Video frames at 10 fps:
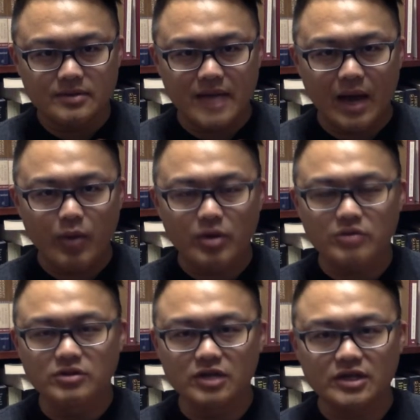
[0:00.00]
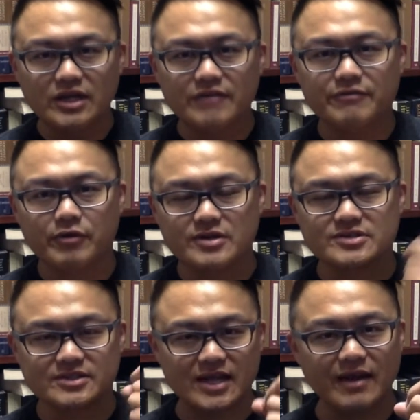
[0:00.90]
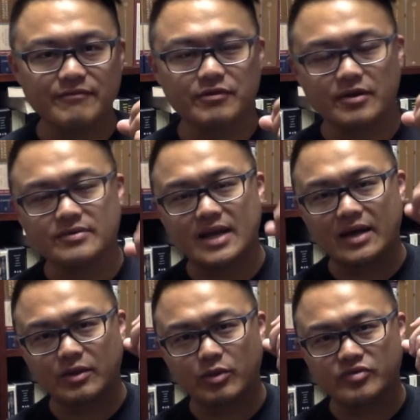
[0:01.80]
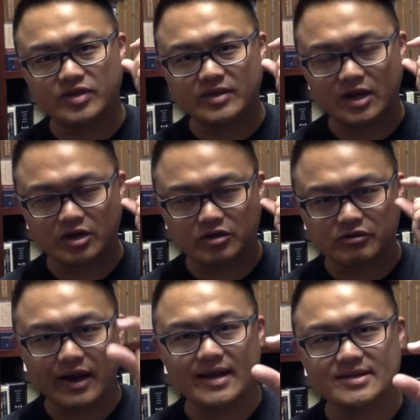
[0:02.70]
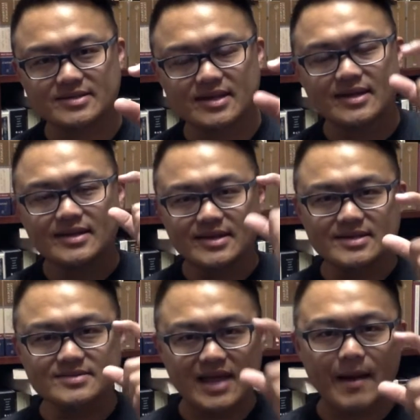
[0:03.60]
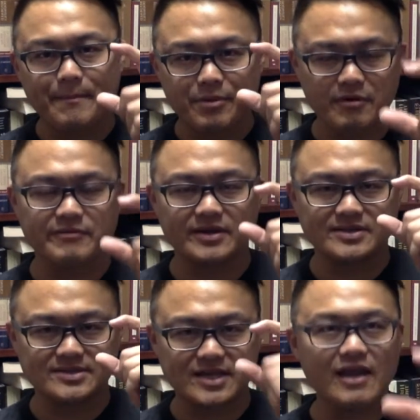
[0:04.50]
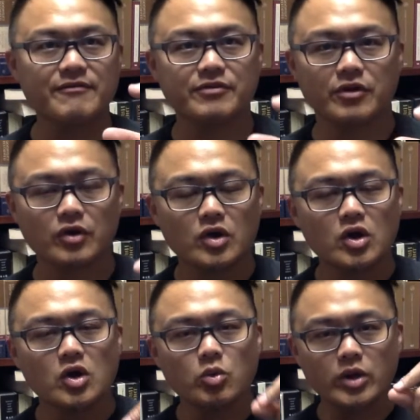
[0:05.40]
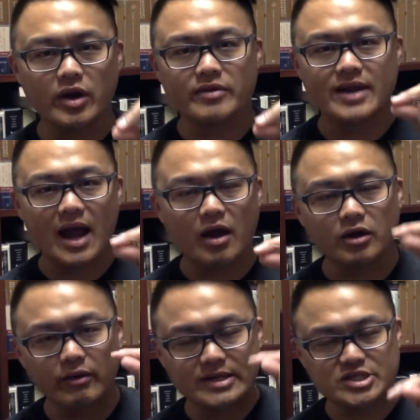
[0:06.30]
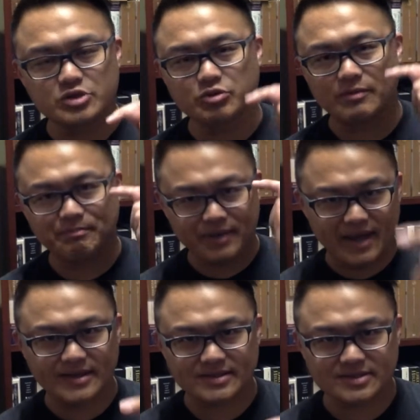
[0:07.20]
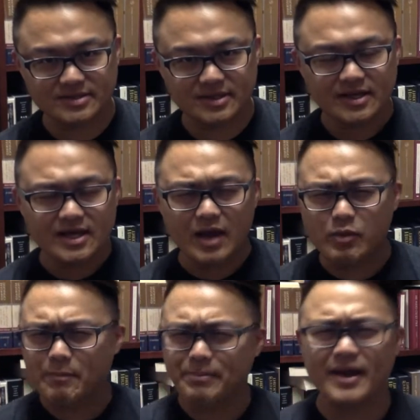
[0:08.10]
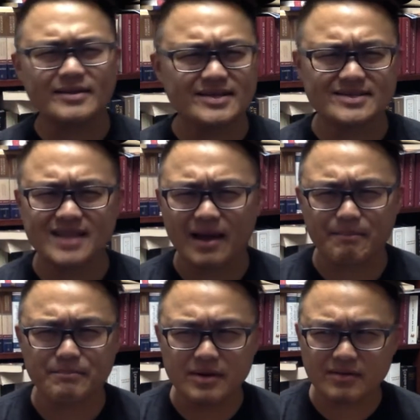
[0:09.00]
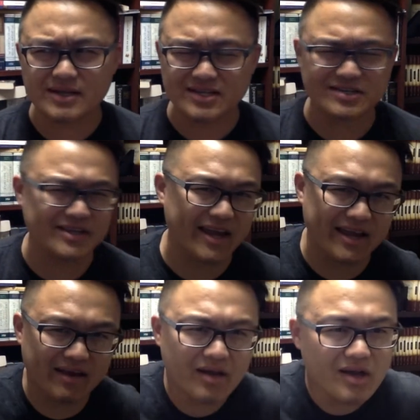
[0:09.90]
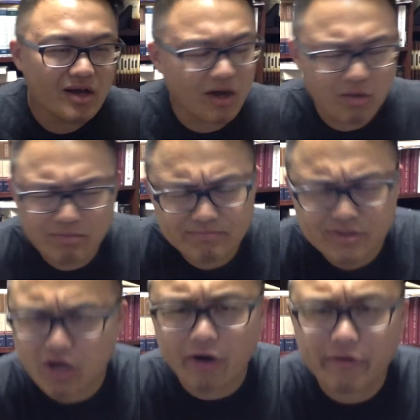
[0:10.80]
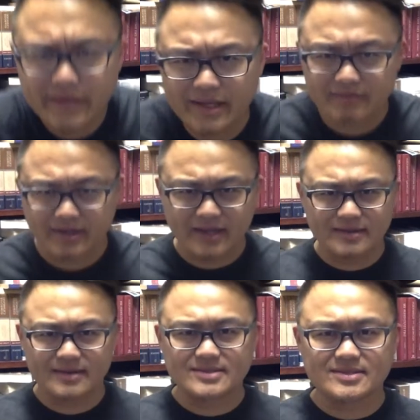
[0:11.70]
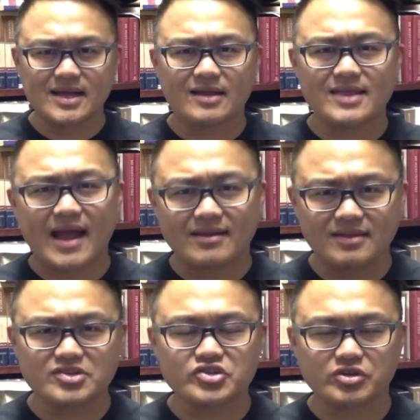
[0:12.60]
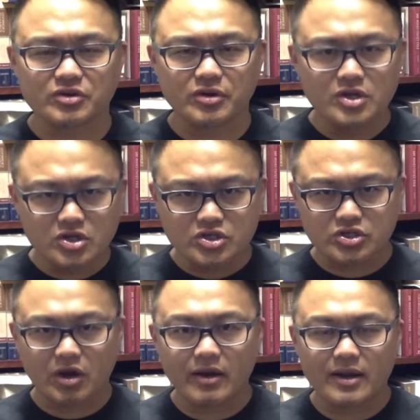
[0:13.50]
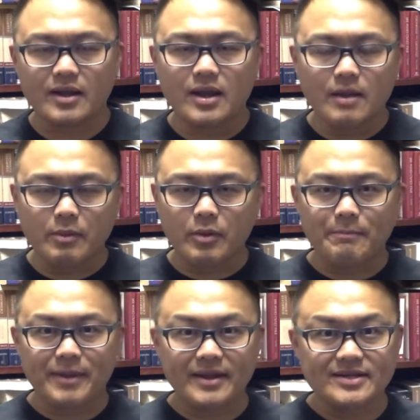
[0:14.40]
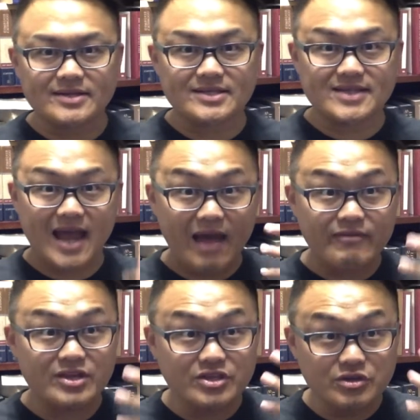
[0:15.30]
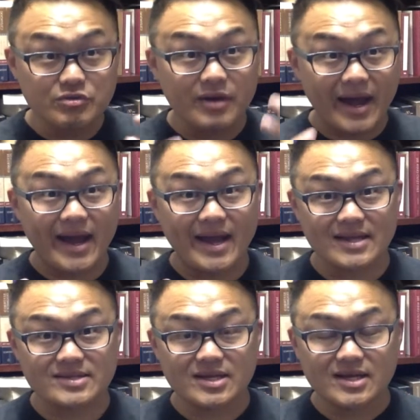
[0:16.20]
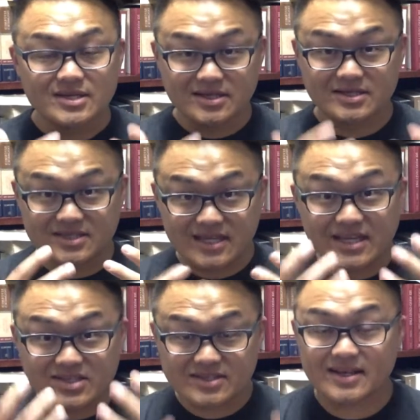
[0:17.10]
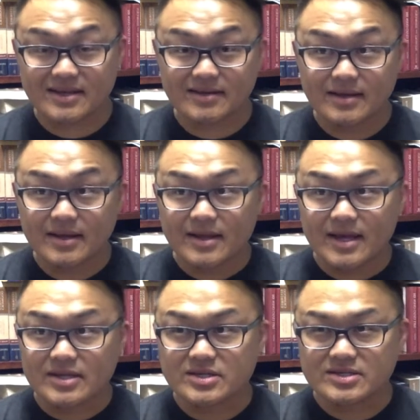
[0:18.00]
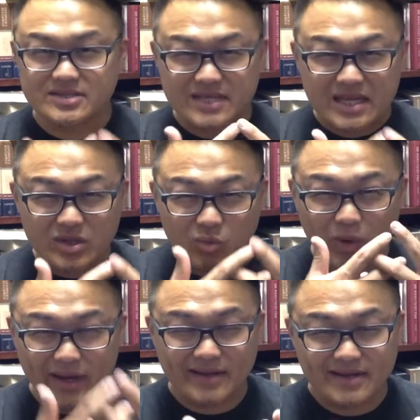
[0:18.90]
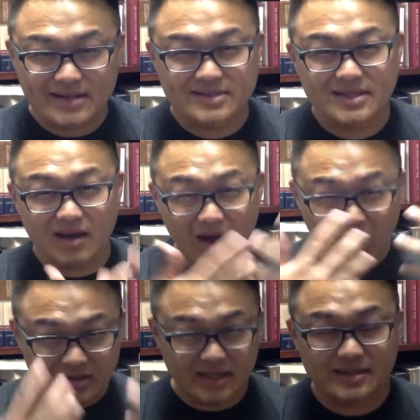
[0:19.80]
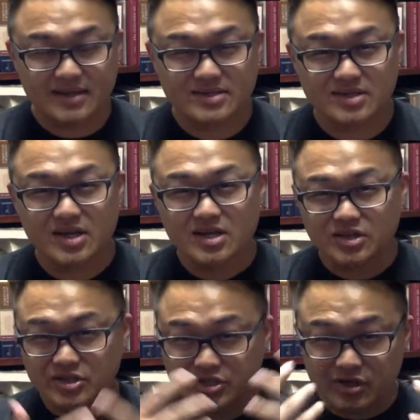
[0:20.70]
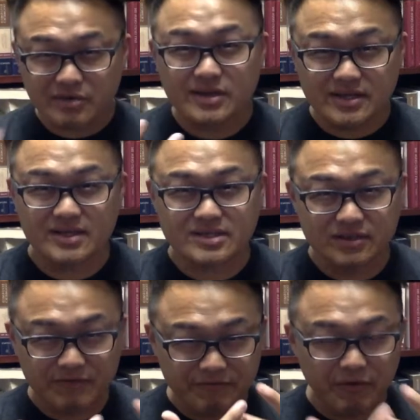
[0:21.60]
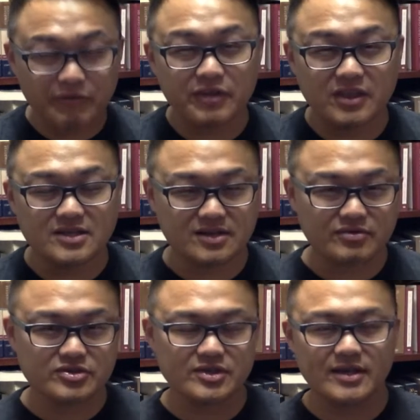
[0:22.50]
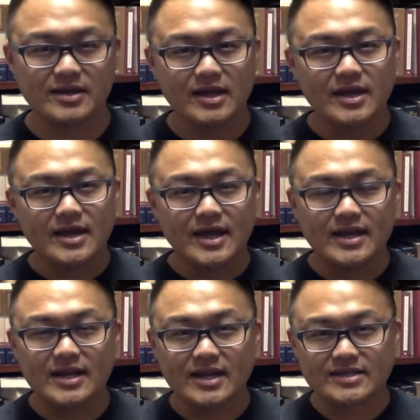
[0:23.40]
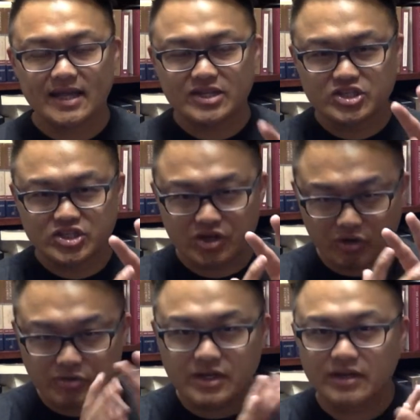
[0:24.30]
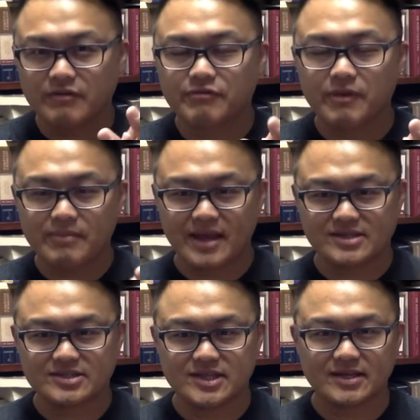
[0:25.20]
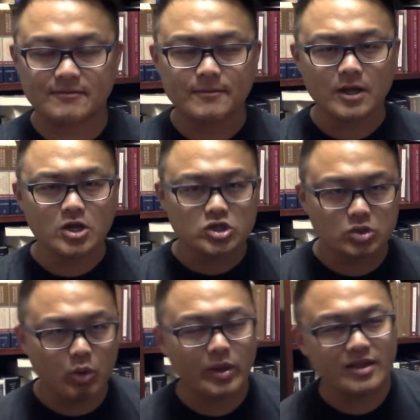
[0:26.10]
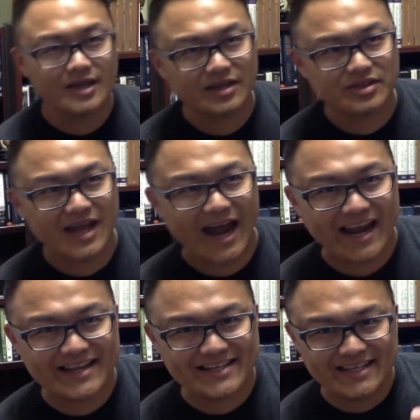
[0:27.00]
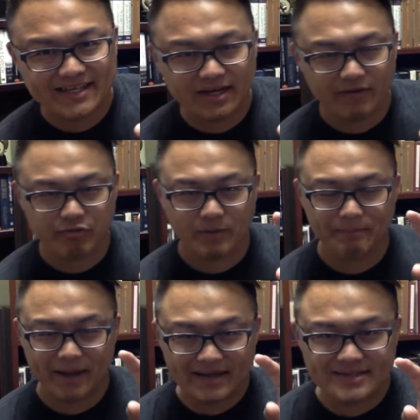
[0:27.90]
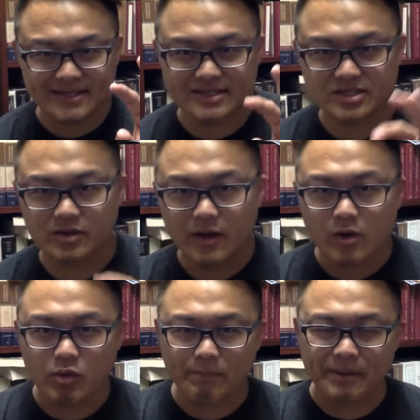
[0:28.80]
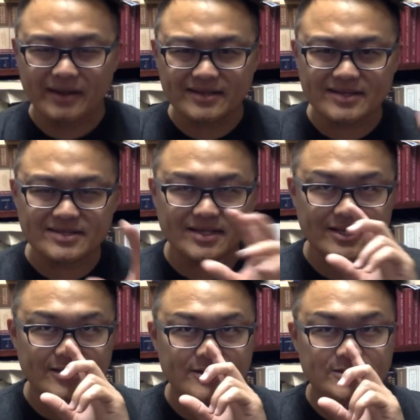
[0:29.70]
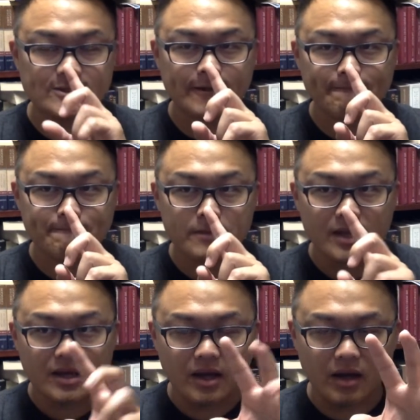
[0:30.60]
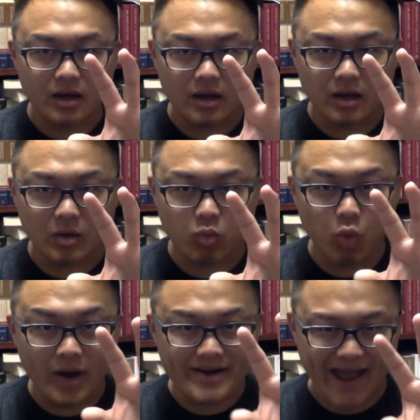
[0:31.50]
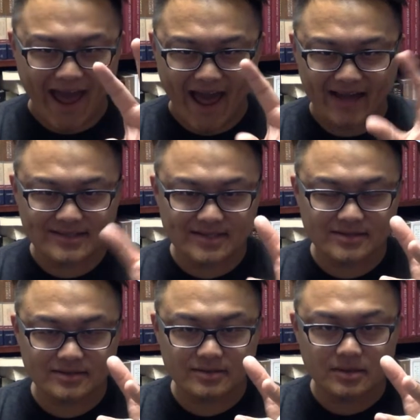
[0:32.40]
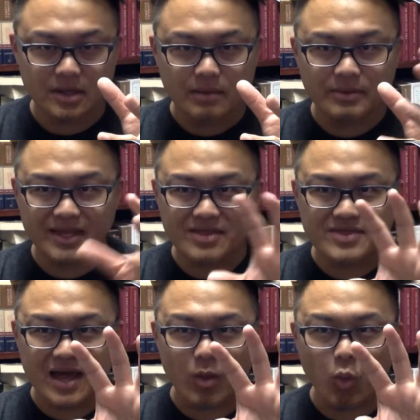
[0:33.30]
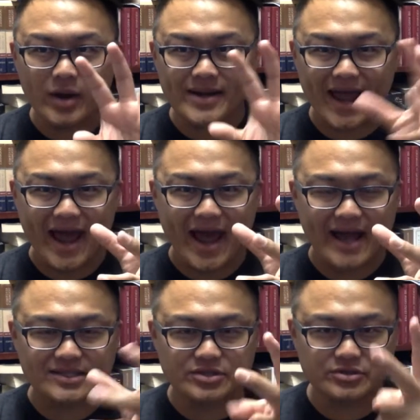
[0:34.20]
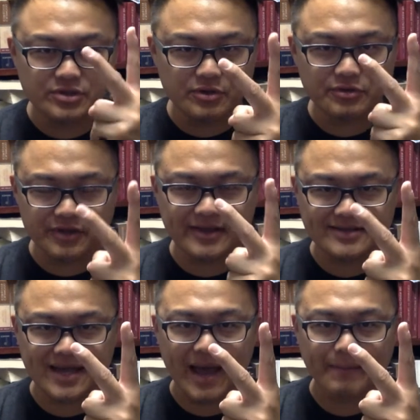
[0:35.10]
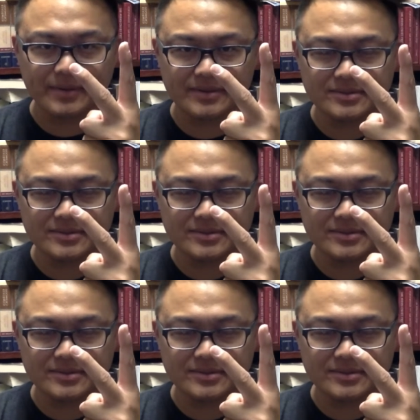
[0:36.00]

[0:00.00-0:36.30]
now we're looking for a Savior, and now that we've seen that Christ is that perfect Savior, we are now going to repent. And repent is not merely saying, oh, sorry, right? It's not a lackluster sorry, but repentance is having new eyes to see sin and to see the wickedness, the ugliness, the dirtiness, the filthiness of sin. And it is a turning from that sin. So when we look at the idea of repentance, Repentance is one act, but in that one act, two things happen.